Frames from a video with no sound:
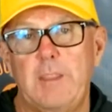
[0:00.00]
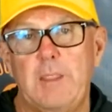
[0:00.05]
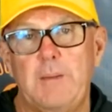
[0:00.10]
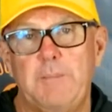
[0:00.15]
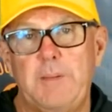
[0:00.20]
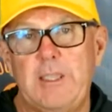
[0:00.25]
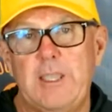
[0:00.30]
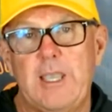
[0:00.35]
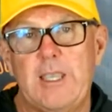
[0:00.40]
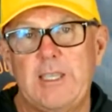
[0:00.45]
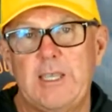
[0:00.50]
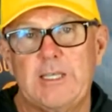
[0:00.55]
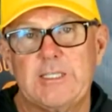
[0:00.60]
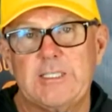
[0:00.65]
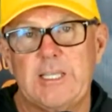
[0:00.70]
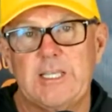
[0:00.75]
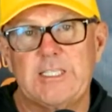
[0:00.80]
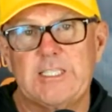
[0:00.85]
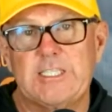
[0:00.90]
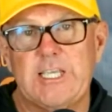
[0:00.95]
the
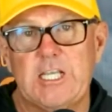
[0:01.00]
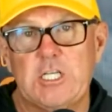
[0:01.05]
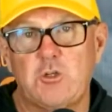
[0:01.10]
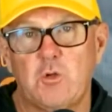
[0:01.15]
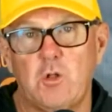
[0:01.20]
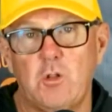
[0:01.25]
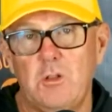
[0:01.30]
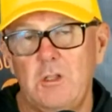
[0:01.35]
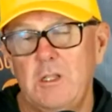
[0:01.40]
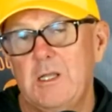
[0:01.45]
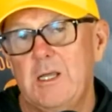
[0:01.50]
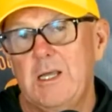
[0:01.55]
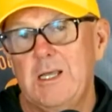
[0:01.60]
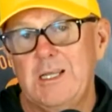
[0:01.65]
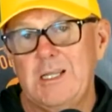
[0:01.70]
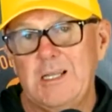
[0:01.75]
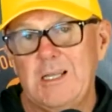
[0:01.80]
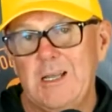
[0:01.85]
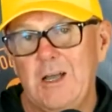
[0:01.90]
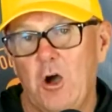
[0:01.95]
BASS Central
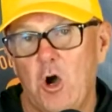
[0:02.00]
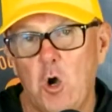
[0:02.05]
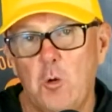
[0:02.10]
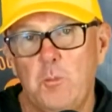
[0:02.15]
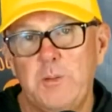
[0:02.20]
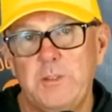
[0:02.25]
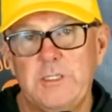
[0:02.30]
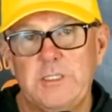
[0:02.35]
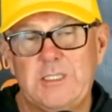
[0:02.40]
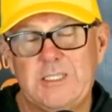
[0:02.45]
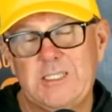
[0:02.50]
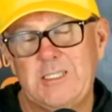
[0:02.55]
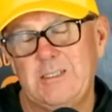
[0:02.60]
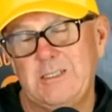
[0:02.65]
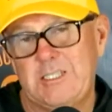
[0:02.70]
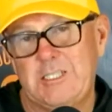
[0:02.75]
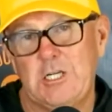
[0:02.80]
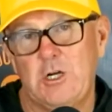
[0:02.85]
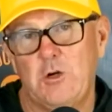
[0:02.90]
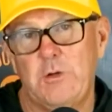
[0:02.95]
Open
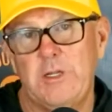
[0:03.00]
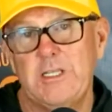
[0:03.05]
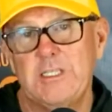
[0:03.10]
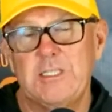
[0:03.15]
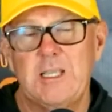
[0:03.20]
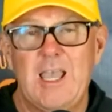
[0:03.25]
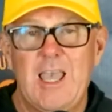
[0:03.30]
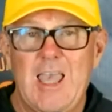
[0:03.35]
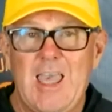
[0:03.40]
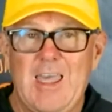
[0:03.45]
Series,